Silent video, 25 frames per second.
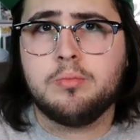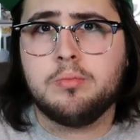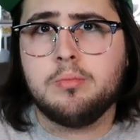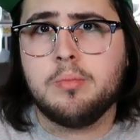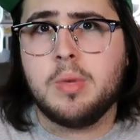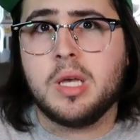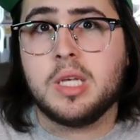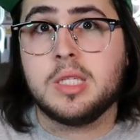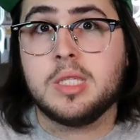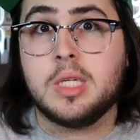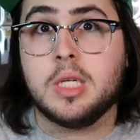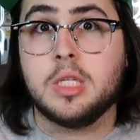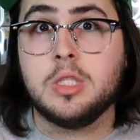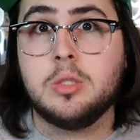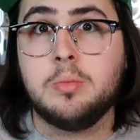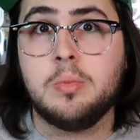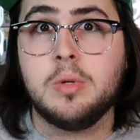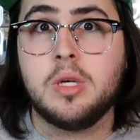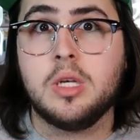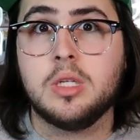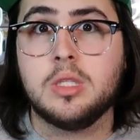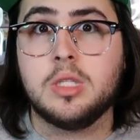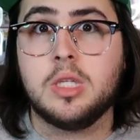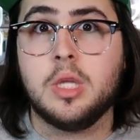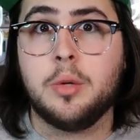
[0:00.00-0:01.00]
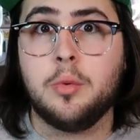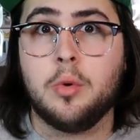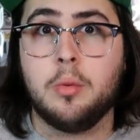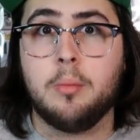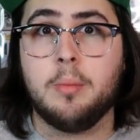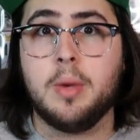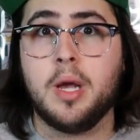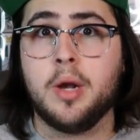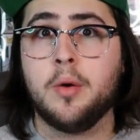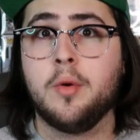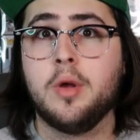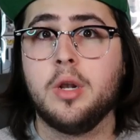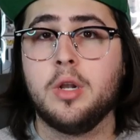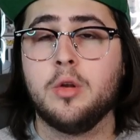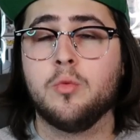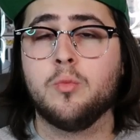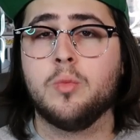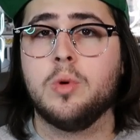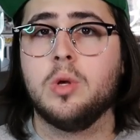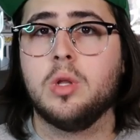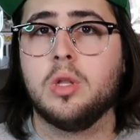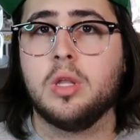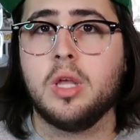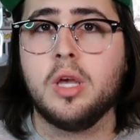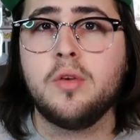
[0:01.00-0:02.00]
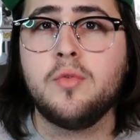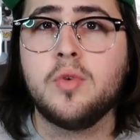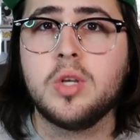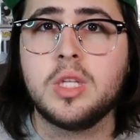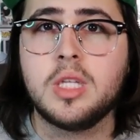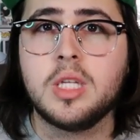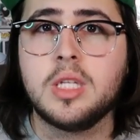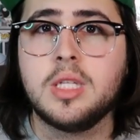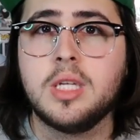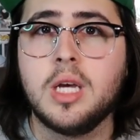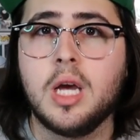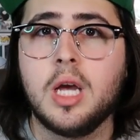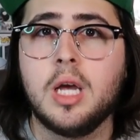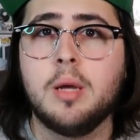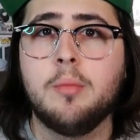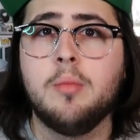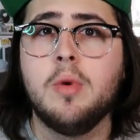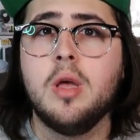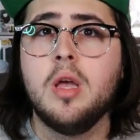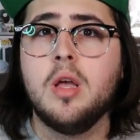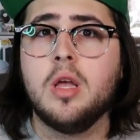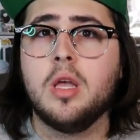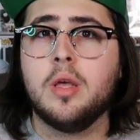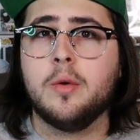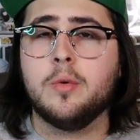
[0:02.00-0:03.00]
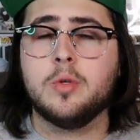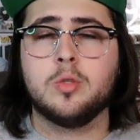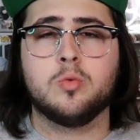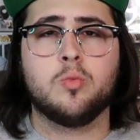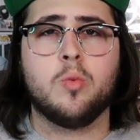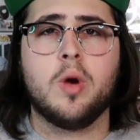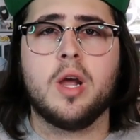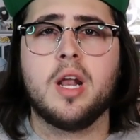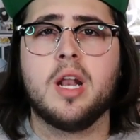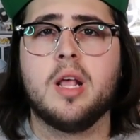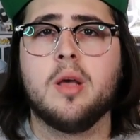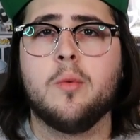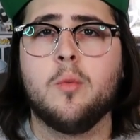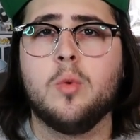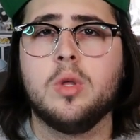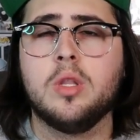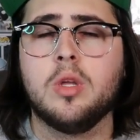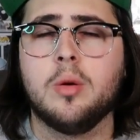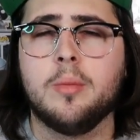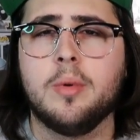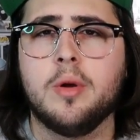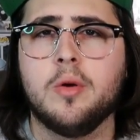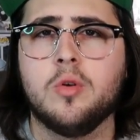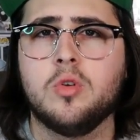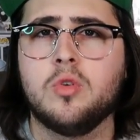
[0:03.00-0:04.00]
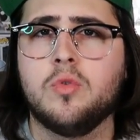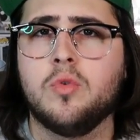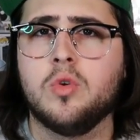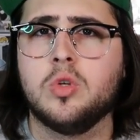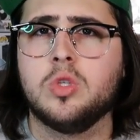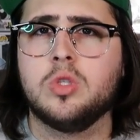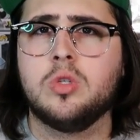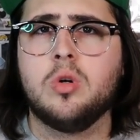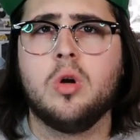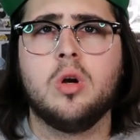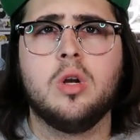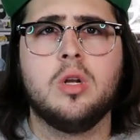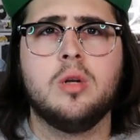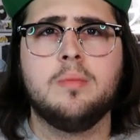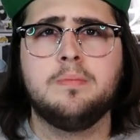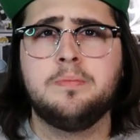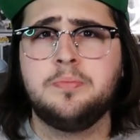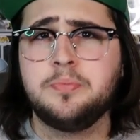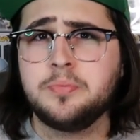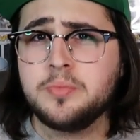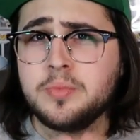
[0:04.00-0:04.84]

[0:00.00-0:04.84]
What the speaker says: makes sense because they were married in real life at the time. It was right at when their marriage first started.